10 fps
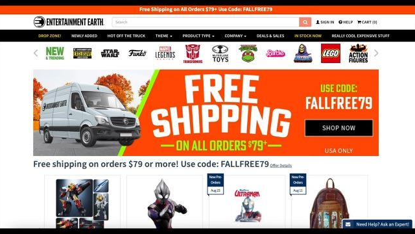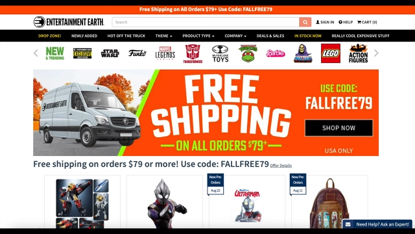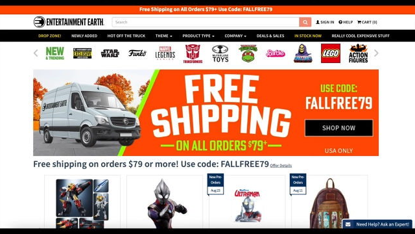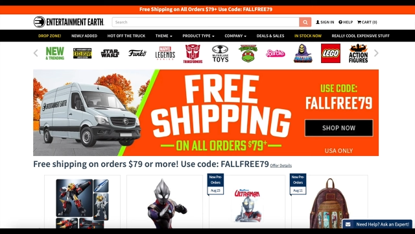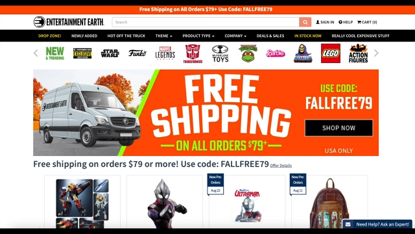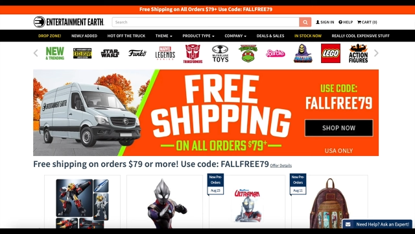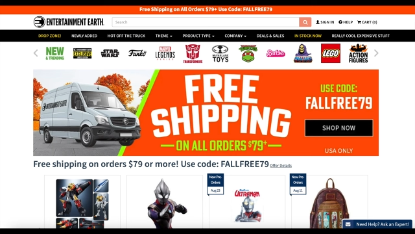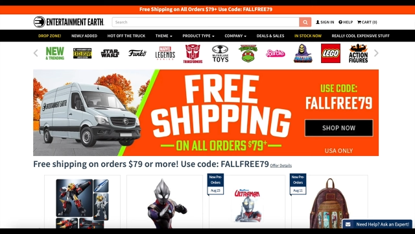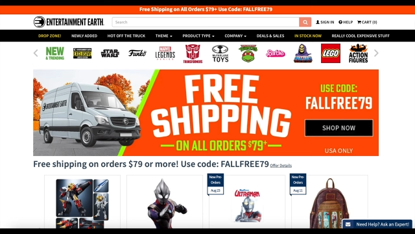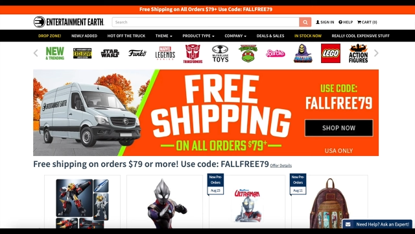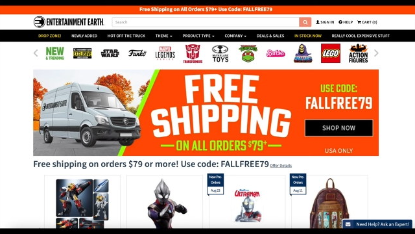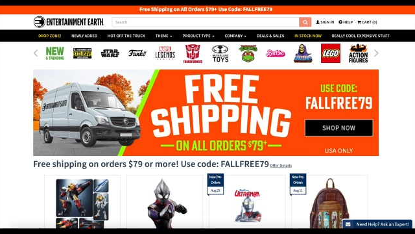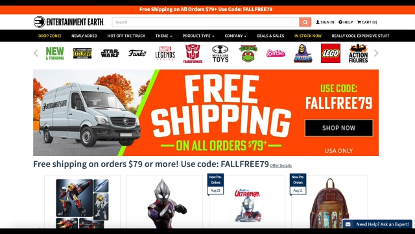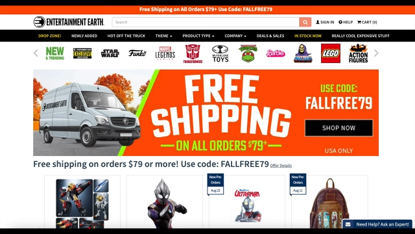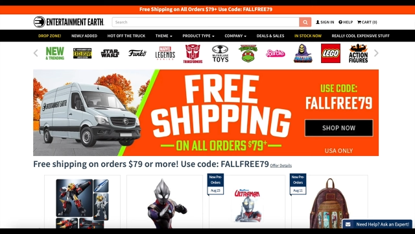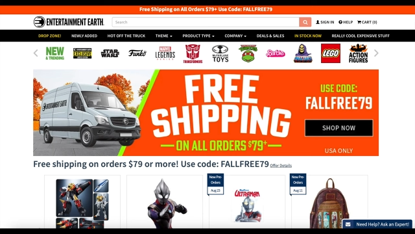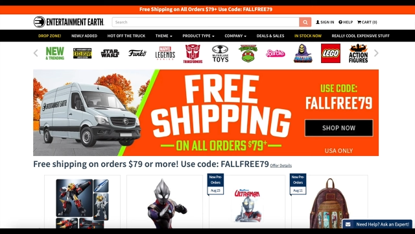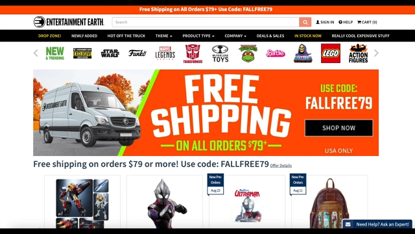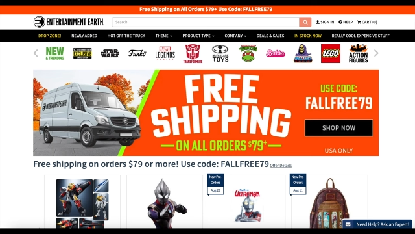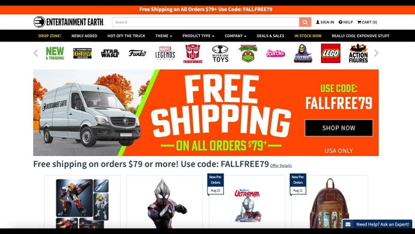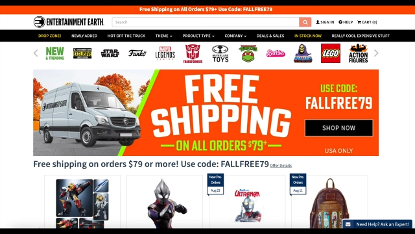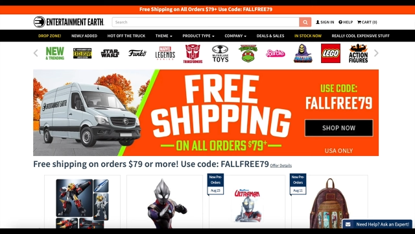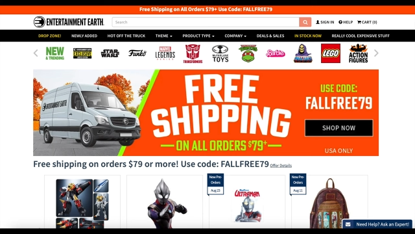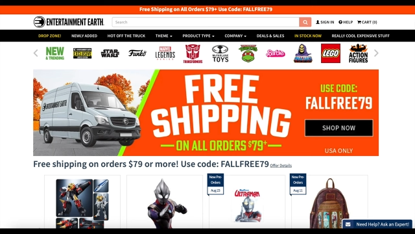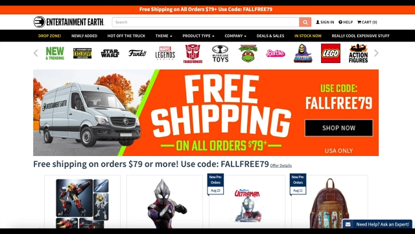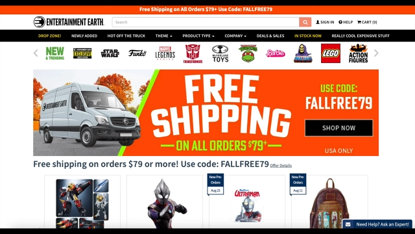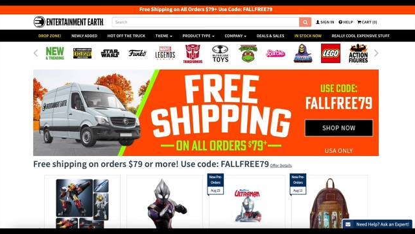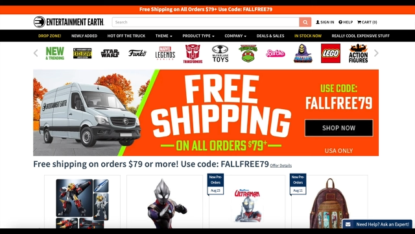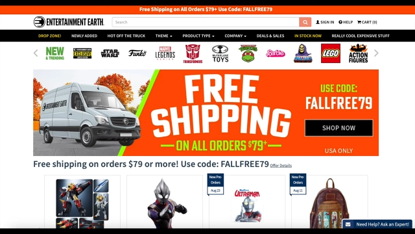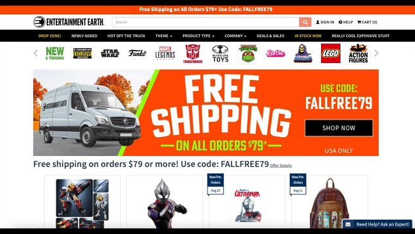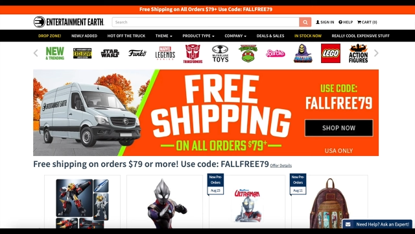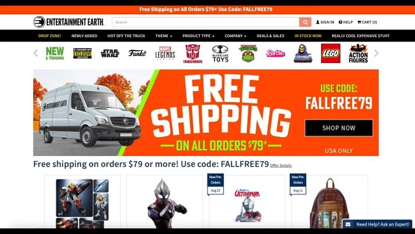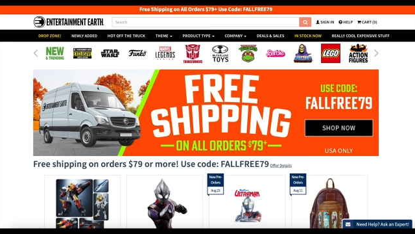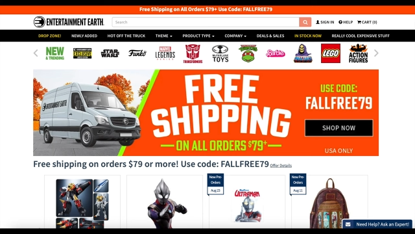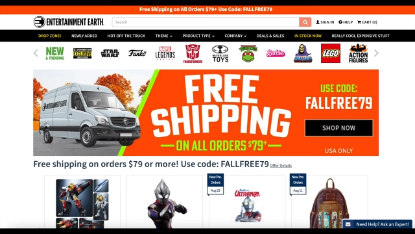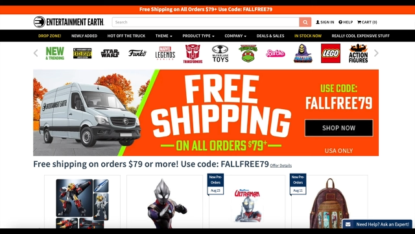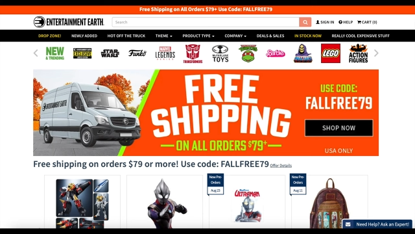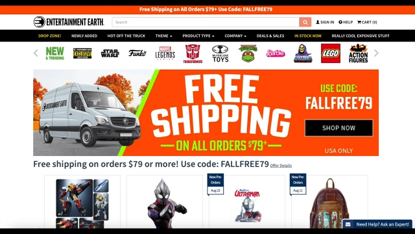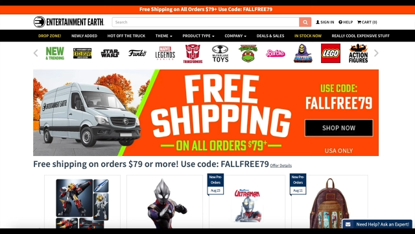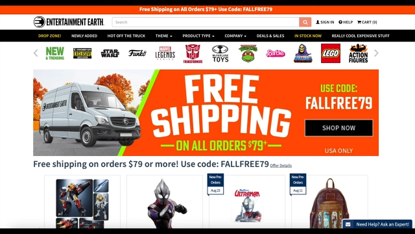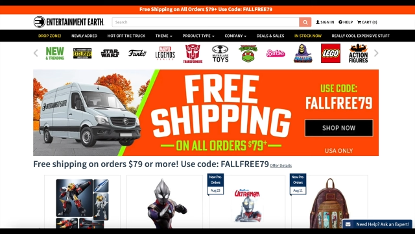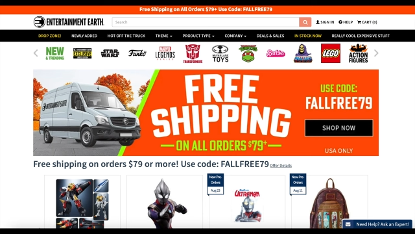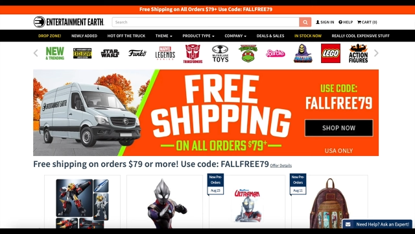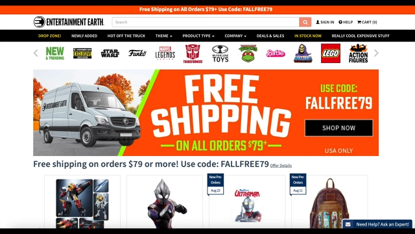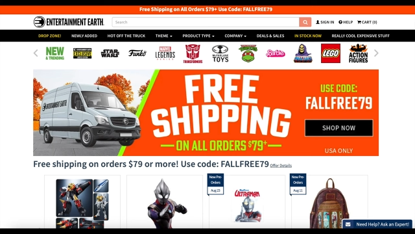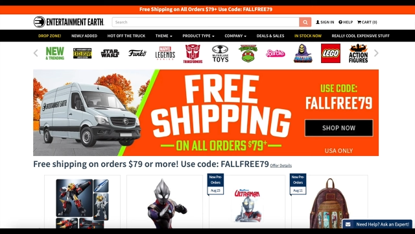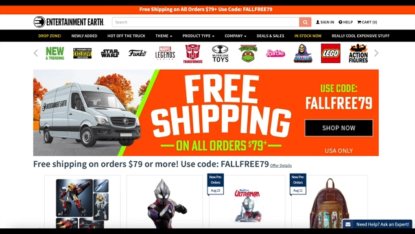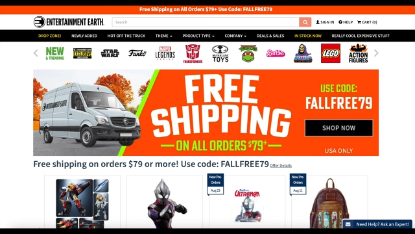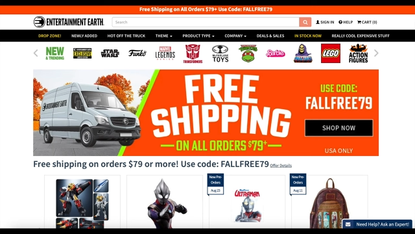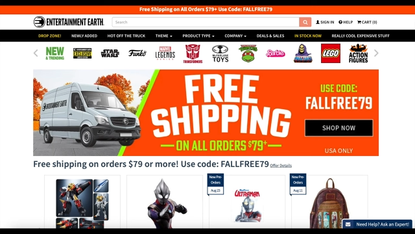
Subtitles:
No face is visible, so there are no lips to read.